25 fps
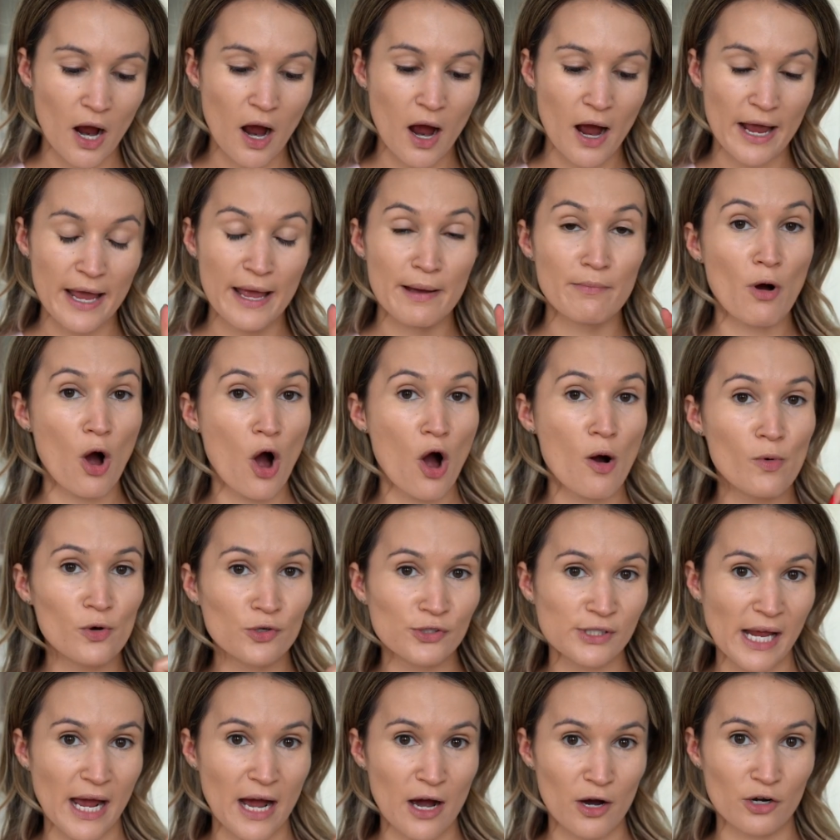I am
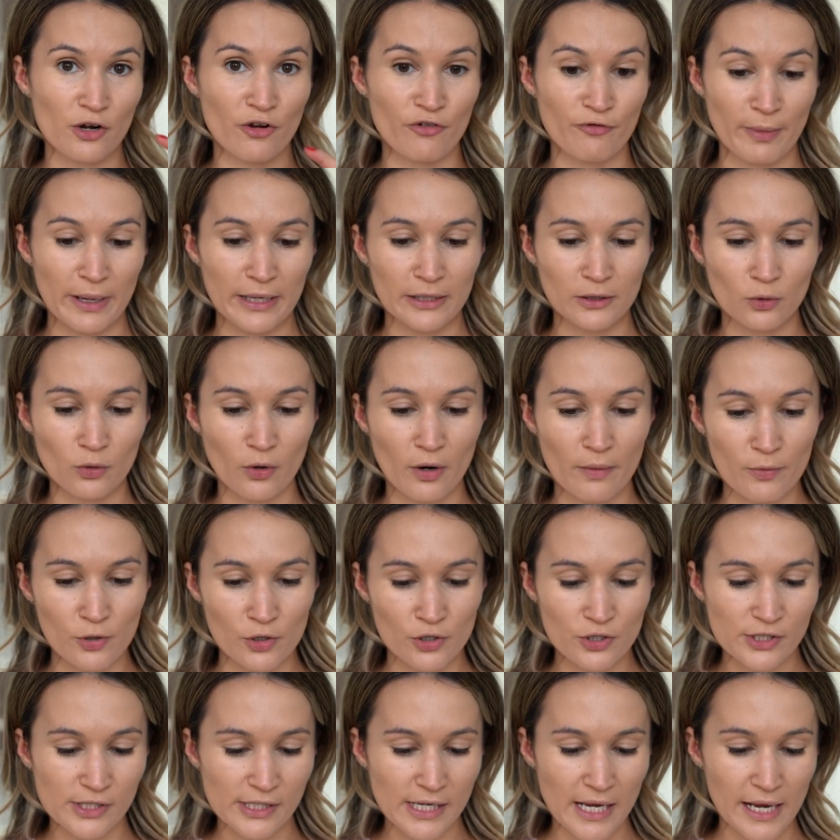almost out of my Laura
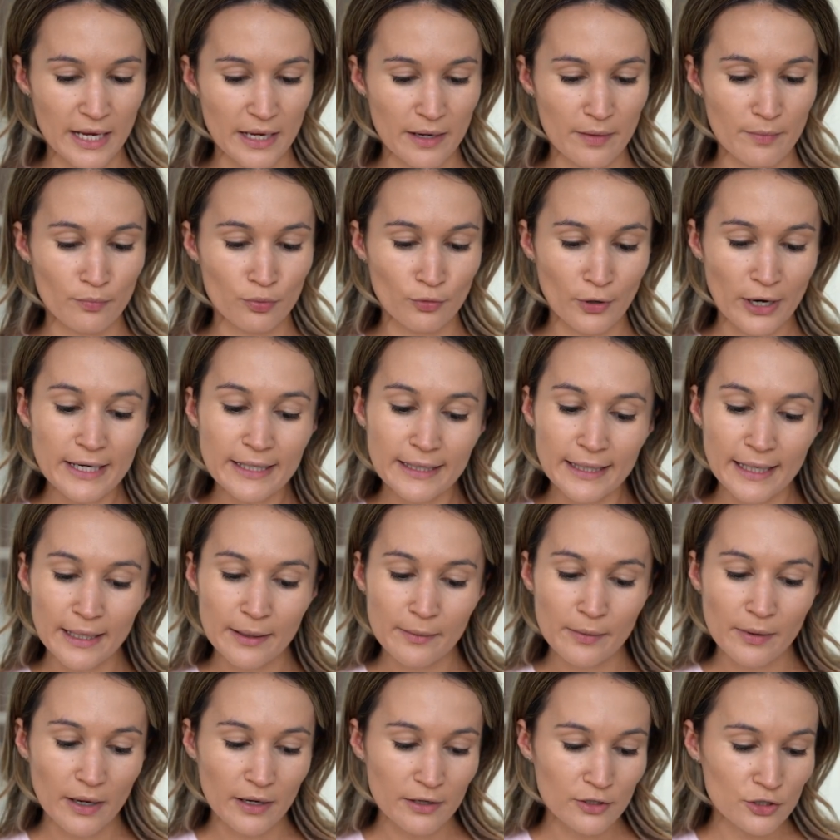Mercier
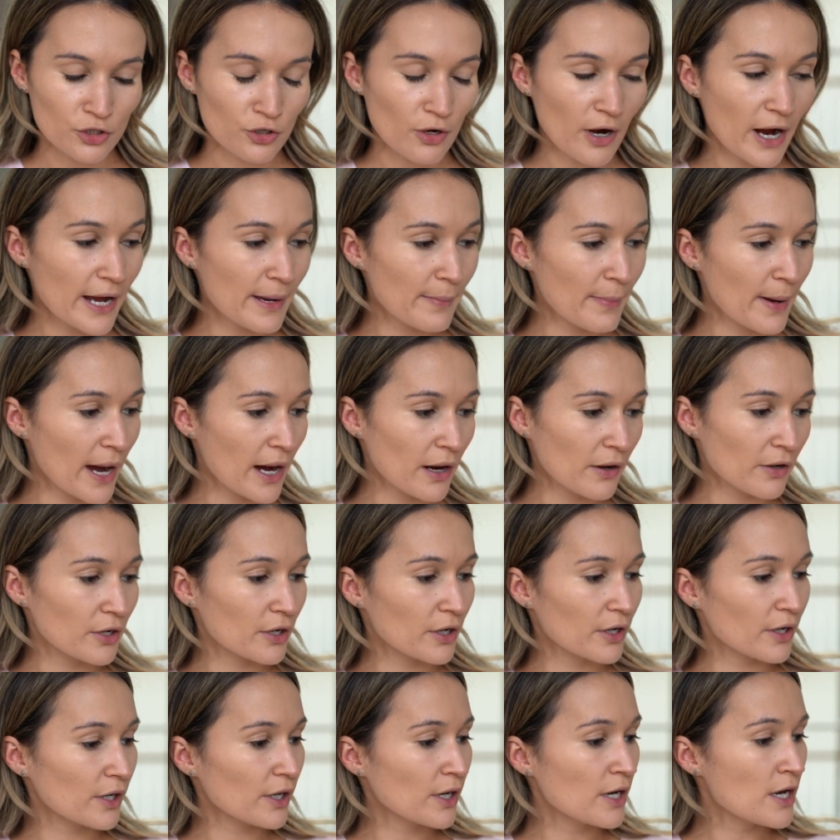Brightening Under Eye
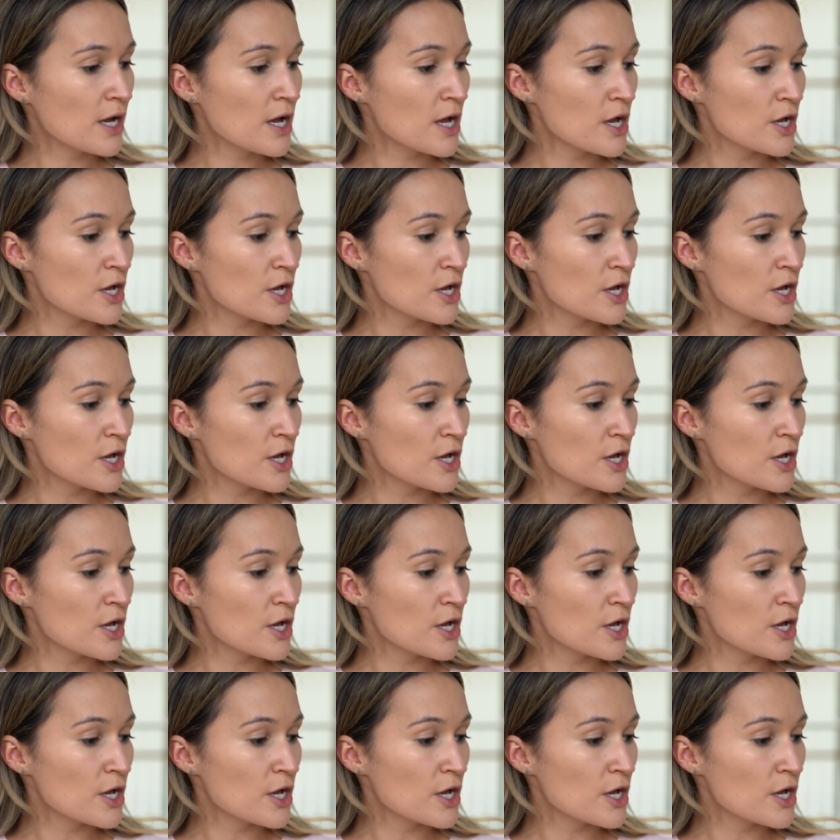Powder.